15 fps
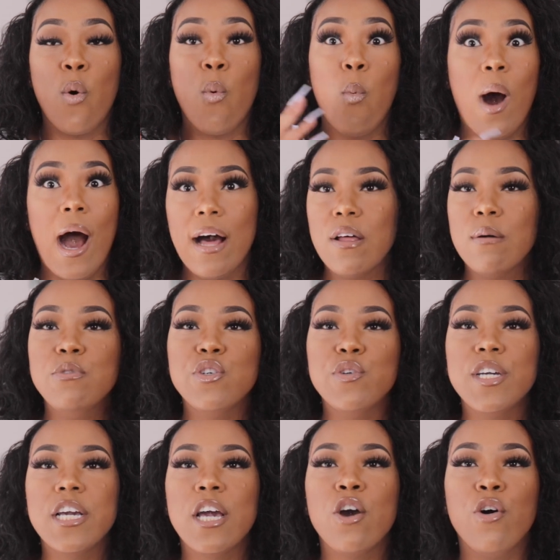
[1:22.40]
while I'm
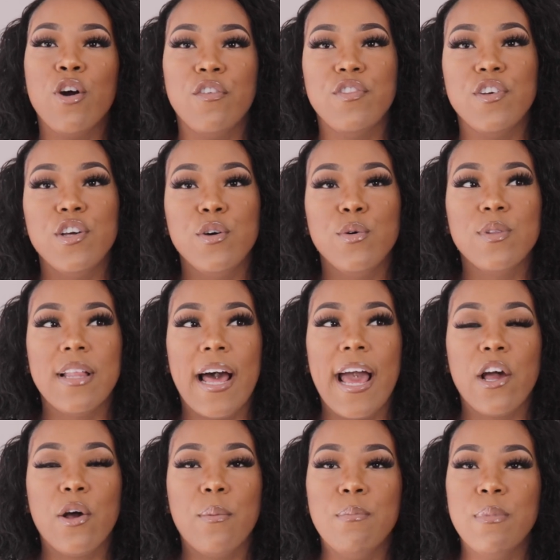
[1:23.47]
doing it, or if you
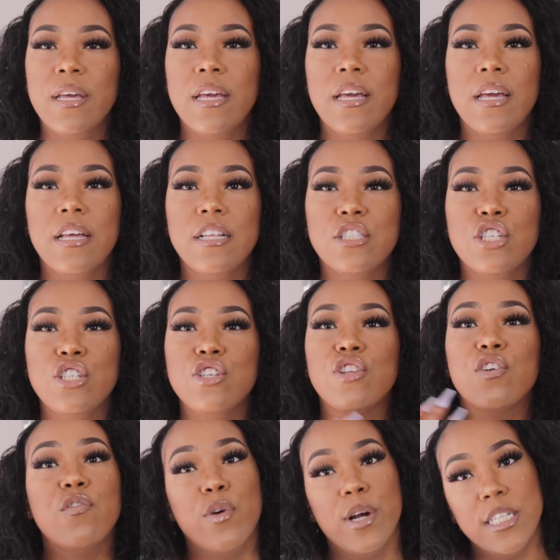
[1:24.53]
like me to do
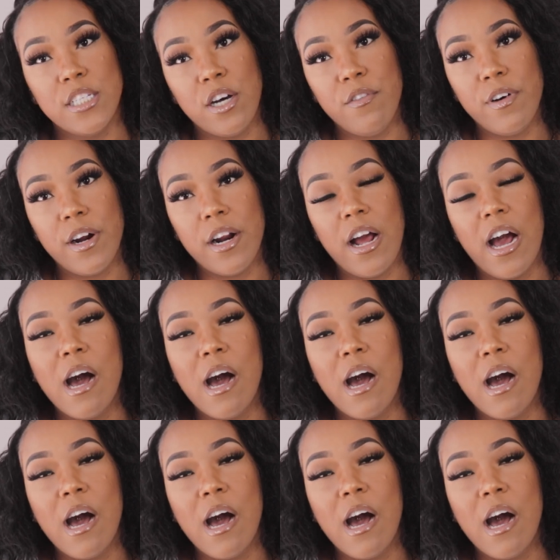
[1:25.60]
the voiceover.